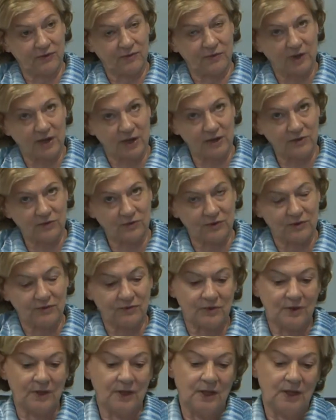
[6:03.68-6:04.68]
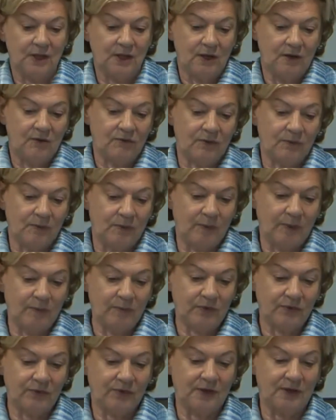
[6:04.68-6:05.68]
from the countries, from the
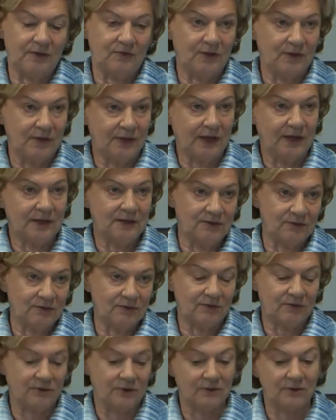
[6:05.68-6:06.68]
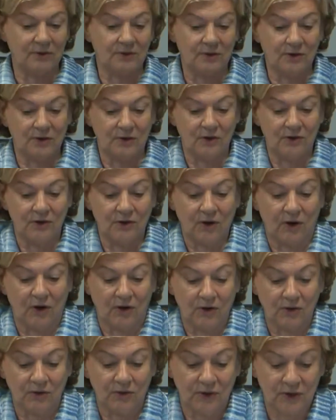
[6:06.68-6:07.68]
member states, and that is
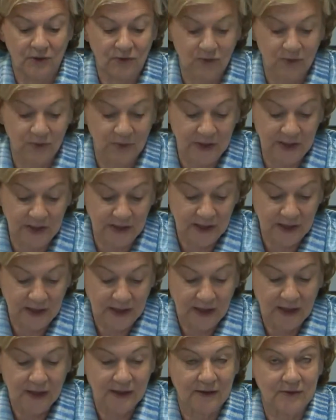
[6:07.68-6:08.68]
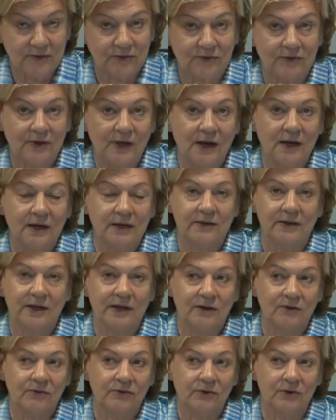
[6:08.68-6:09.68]
not going to be necessarily
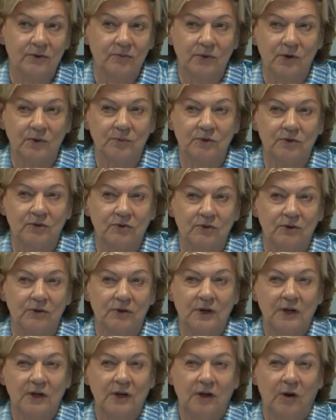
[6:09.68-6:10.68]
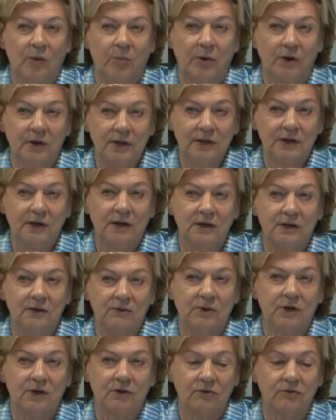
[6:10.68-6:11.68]
there for the moment. So politically
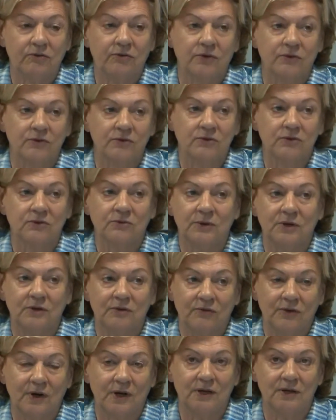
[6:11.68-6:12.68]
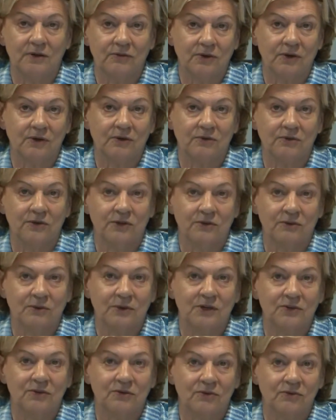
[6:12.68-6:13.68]
we're confronted with a very difficult
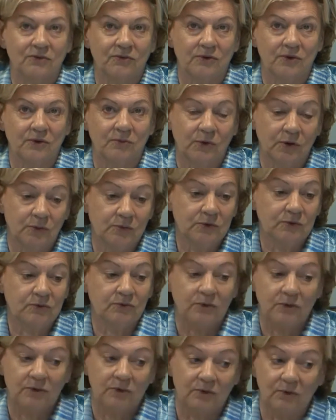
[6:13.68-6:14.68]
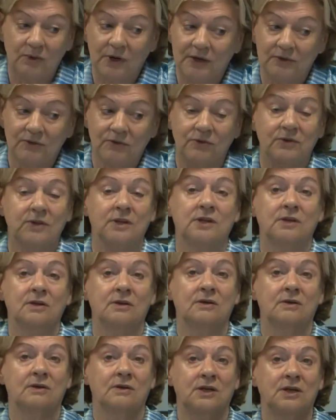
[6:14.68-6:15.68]
situation for the moment. Let's see,
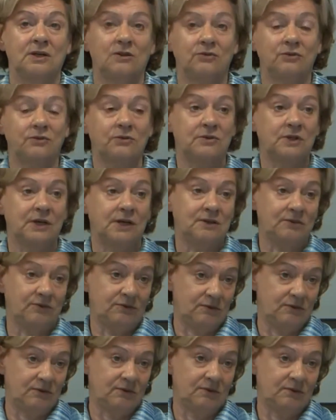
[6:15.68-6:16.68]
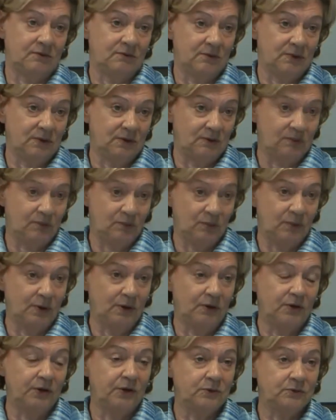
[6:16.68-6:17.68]
in a few days we
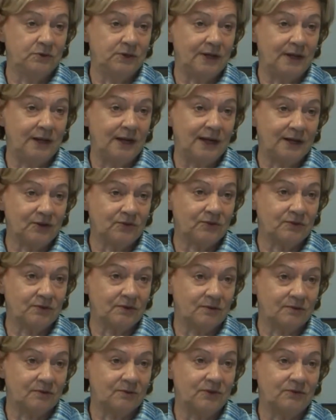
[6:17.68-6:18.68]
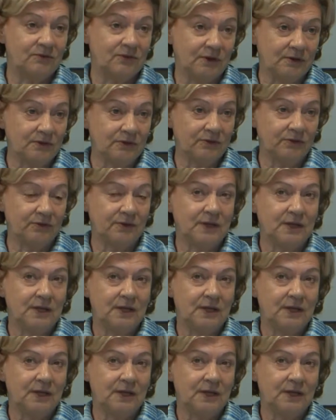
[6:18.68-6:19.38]
will know the election results.